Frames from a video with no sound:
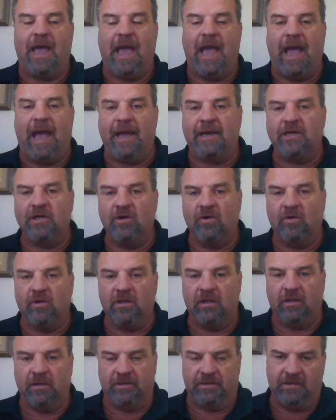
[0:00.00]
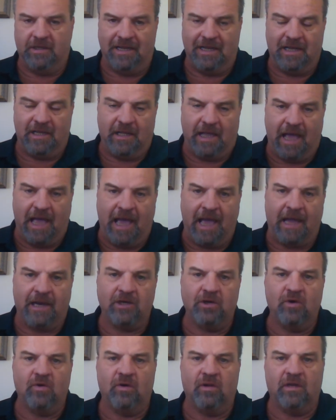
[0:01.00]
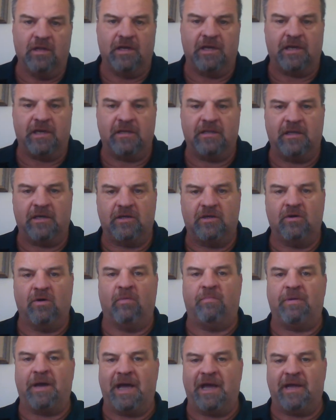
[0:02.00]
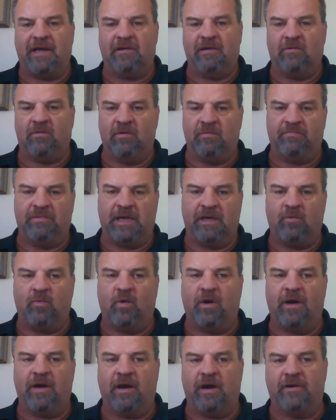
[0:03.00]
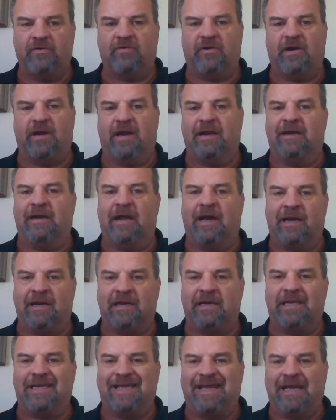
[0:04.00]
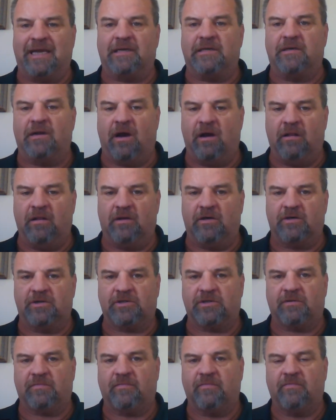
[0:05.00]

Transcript: annually that you'll pay, it will be $198.